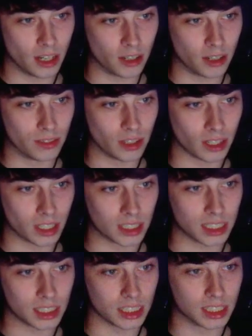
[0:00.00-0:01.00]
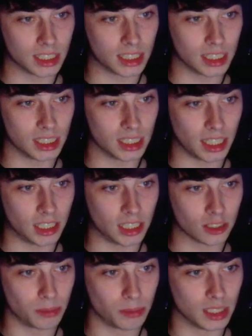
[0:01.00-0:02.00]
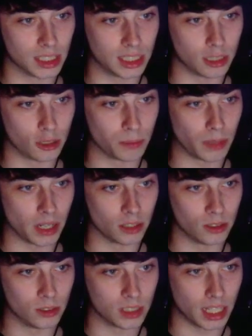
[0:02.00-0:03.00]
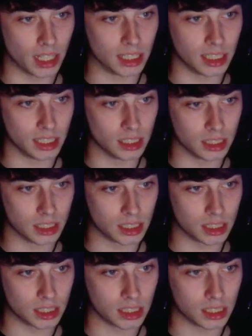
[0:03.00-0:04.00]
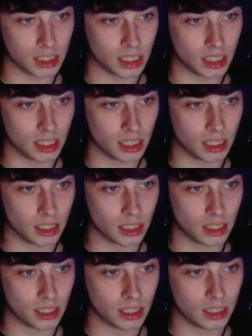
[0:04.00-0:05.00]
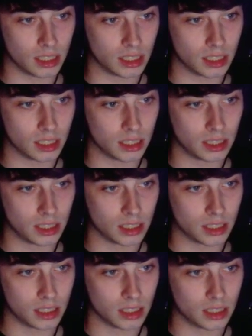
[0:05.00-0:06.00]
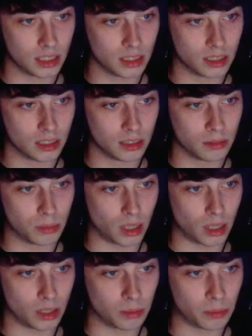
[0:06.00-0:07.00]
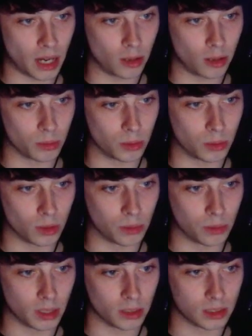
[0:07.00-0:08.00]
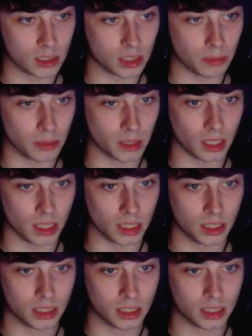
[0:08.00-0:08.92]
Now our very existence is in danger of being sealed by those eddies. But our power brought about stability.